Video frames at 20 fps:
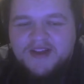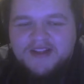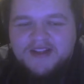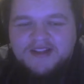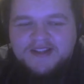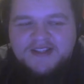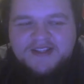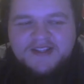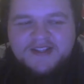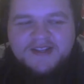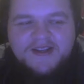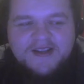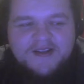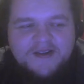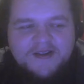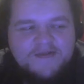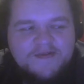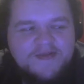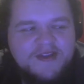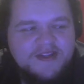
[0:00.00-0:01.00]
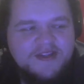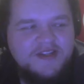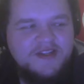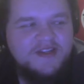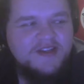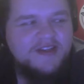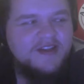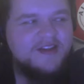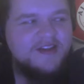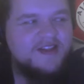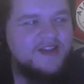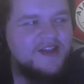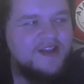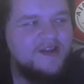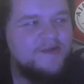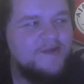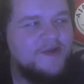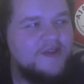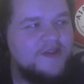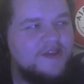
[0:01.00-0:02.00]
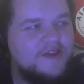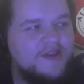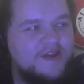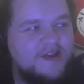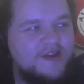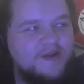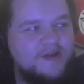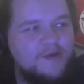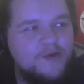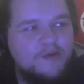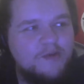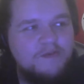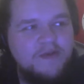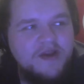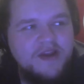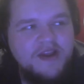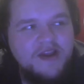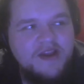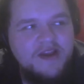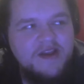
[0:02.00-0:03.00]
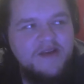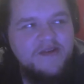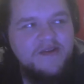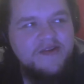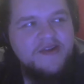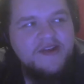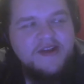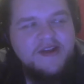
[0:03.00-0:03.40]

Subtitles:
This is a hit or miss, I think, with picking here.